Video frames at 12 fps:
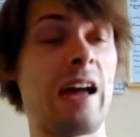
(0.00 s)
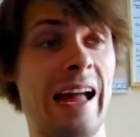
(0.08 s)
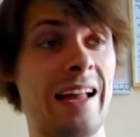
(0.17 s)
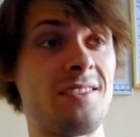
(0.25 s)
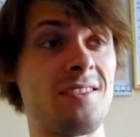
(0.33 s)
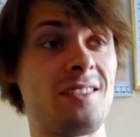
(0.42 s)

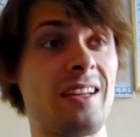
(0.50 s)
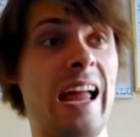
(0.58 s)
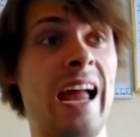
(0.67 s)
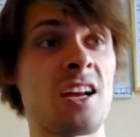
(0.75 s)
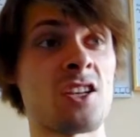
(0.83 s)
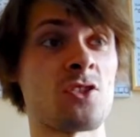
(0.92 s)
And
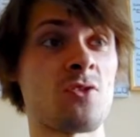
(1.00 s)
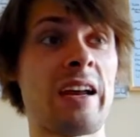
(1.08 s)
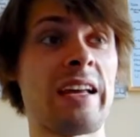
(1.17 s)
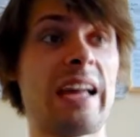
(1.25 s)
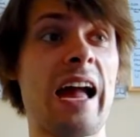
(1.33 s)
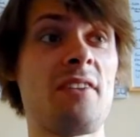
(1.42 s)

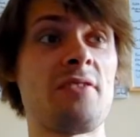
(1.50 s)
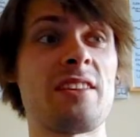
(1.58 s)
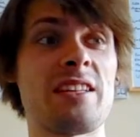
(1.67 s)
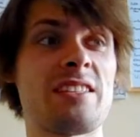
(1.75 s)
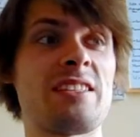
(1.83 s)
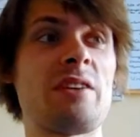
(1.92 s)
X-Drake
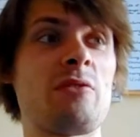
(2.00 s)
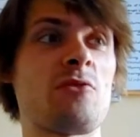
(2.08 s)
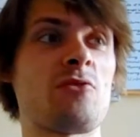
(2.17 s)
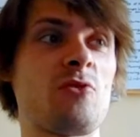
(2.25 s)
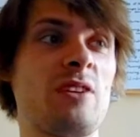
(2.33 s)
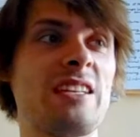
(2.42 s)
having this devil
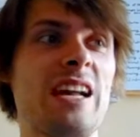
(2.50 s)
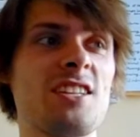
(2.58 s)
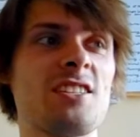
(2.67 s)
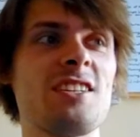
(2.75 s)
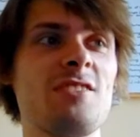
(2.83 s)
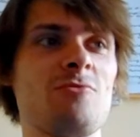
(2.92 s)
fruit is
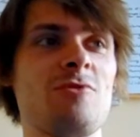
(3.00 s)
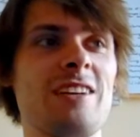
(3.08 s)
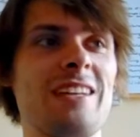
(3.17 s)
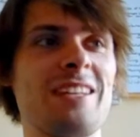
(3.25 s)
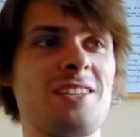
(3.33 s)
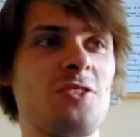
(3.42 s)
actually
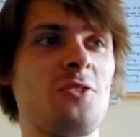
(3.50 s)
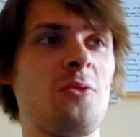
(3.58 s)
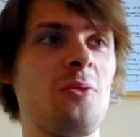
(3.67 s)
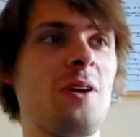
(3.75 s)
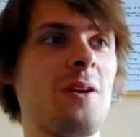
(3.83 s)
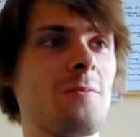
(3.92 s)
really
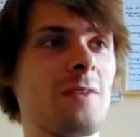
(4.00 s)
cool.